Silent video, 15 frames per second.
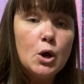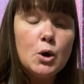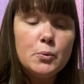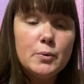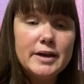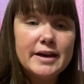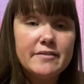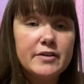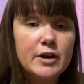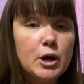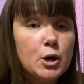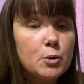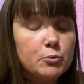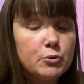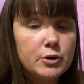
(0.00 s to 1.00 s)
We have
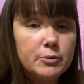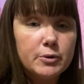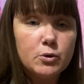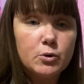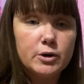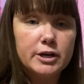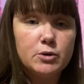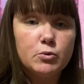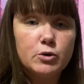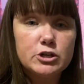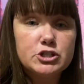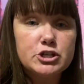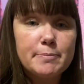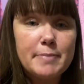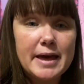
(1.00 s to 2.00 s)
pre-recorded
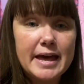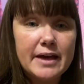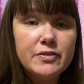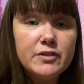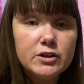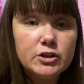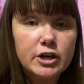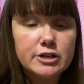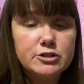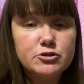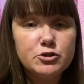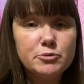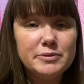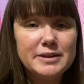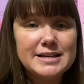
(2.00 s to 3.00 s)
worship and the large
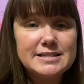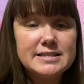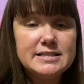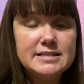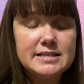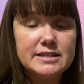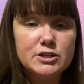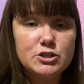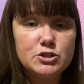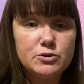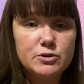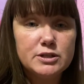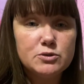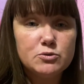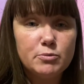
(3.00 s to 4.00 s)
group lessons that the
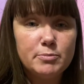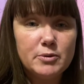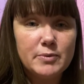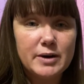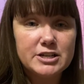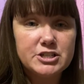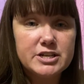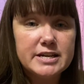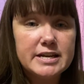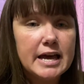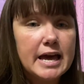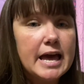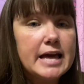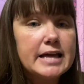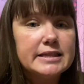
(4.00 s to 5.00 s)
students will be watching.
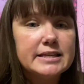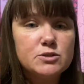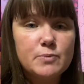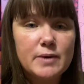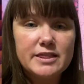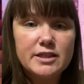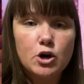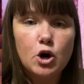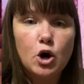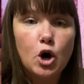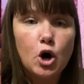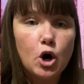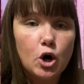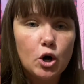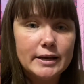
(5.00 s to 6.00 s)
This way they're
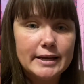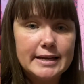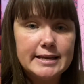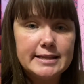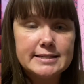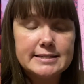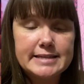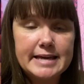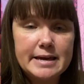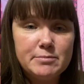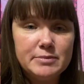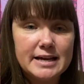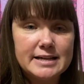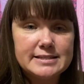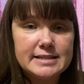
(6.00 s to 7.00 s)
all getting the same
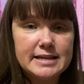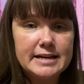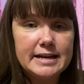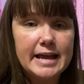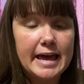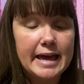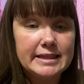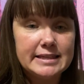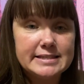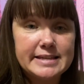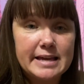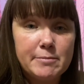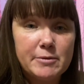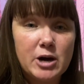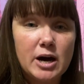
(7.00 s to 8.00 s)
lesson and the
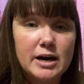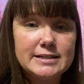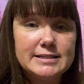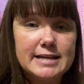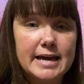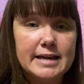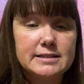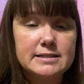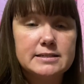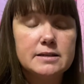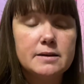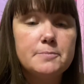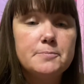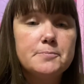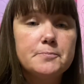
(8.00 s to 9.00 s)
same content.
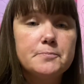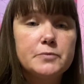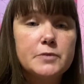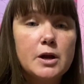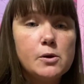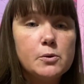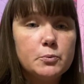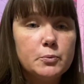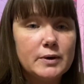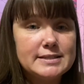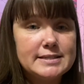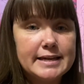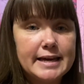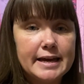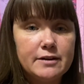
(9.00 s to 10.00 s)

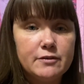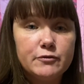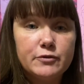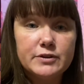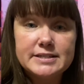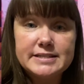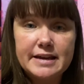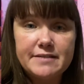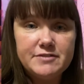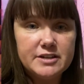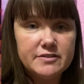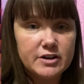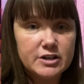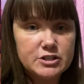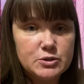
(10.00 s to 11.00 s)
Once again, for the safety
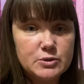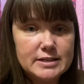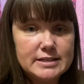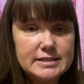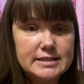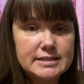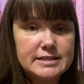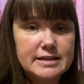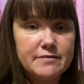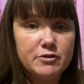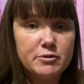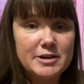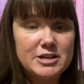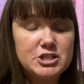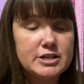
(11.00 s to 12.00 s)
of our students, this
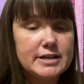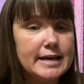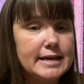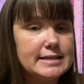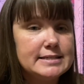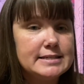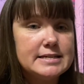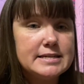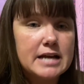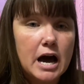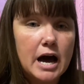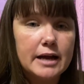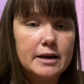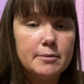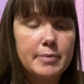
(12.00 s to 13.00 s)
information is
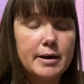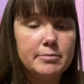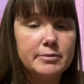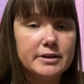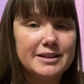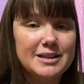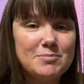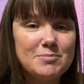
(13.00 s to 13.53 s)
not publicly